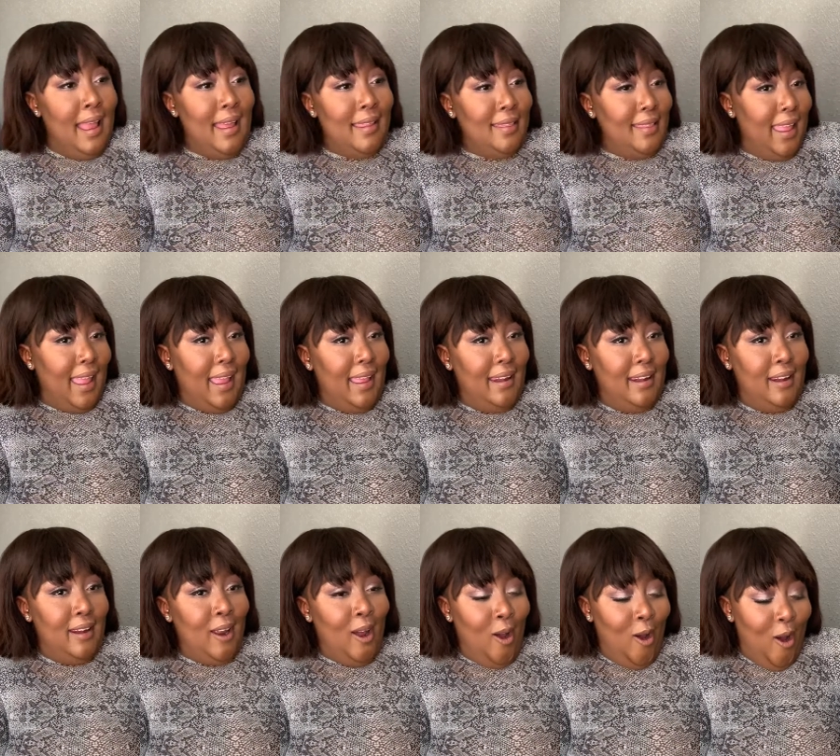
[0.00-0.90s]
then
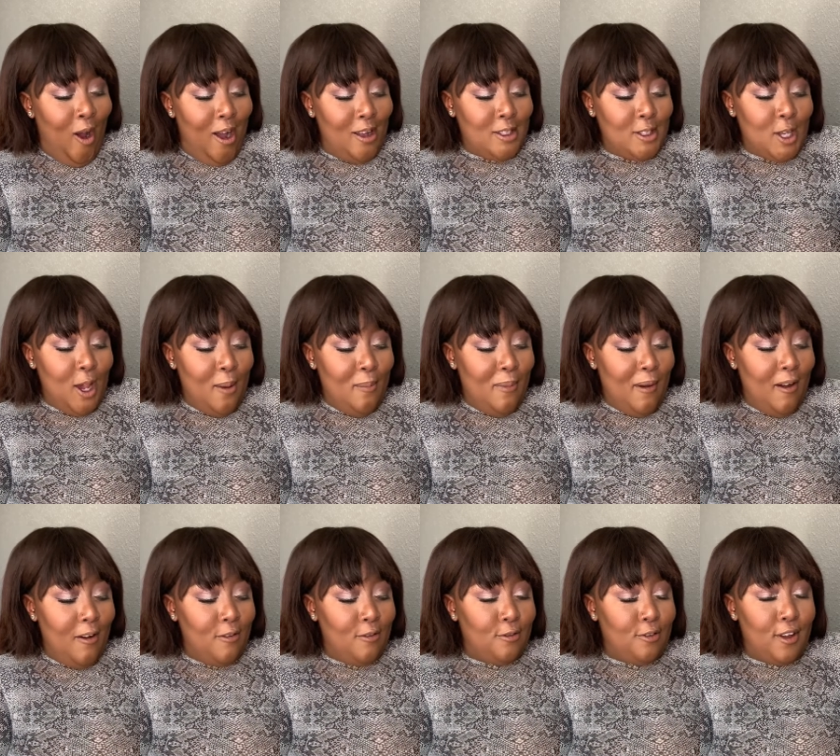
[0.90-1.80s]
on top
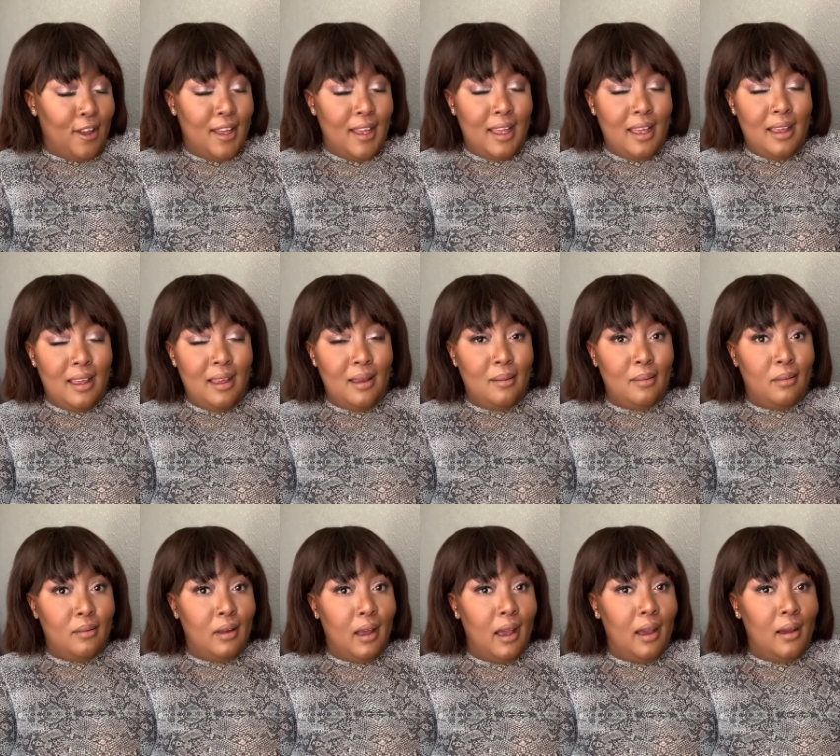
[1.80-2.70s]
of
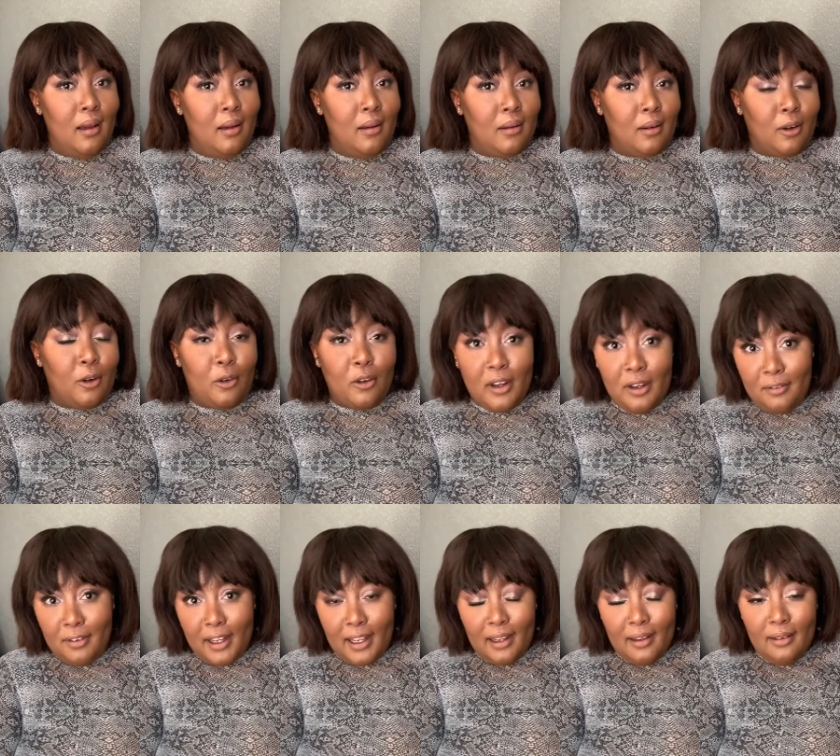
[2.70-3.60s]
uh,
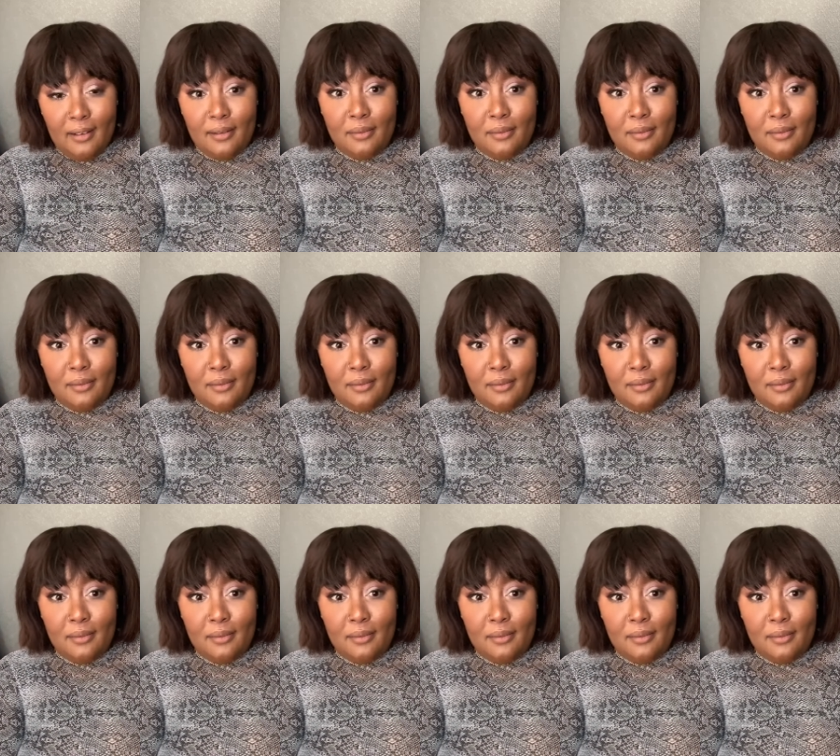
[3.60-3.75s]
grieving